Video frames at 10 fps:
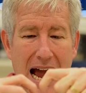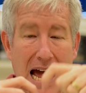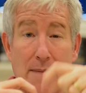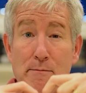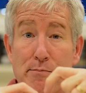
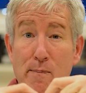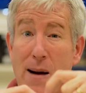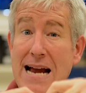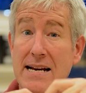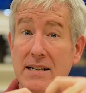and
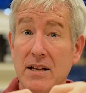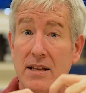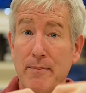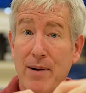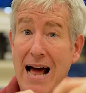bite
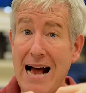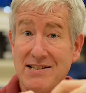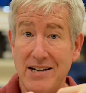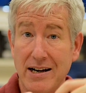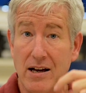the
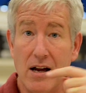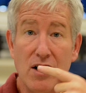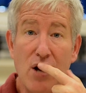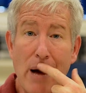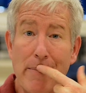plastic.
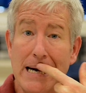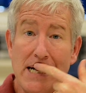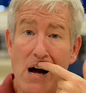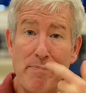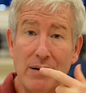Not my
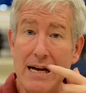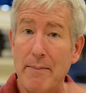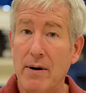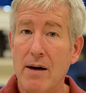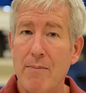top
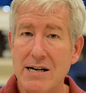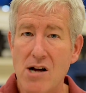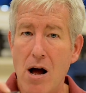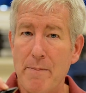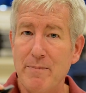lip, my
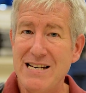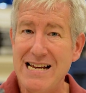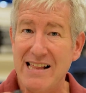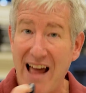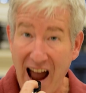top
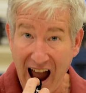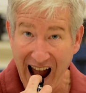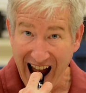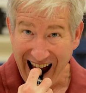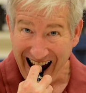teeth.
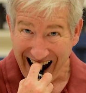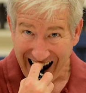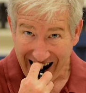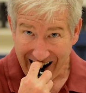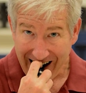
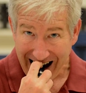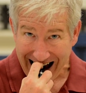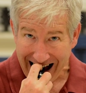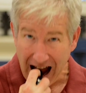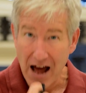
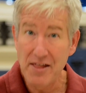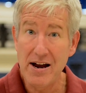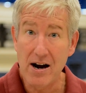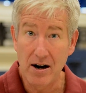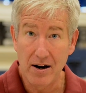Ah,
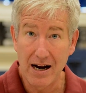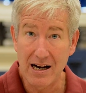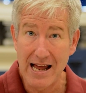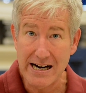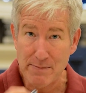there, I
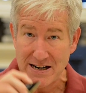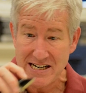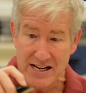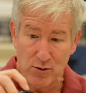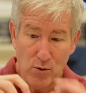clanked my
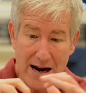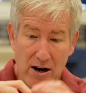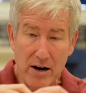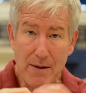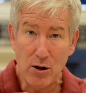teeth right
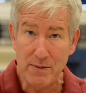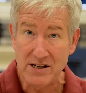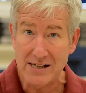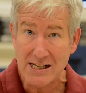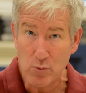on the
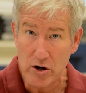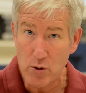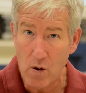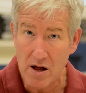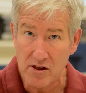mouthpiece. That's where
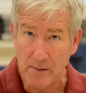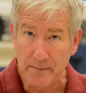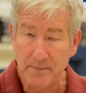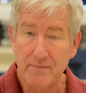you want them.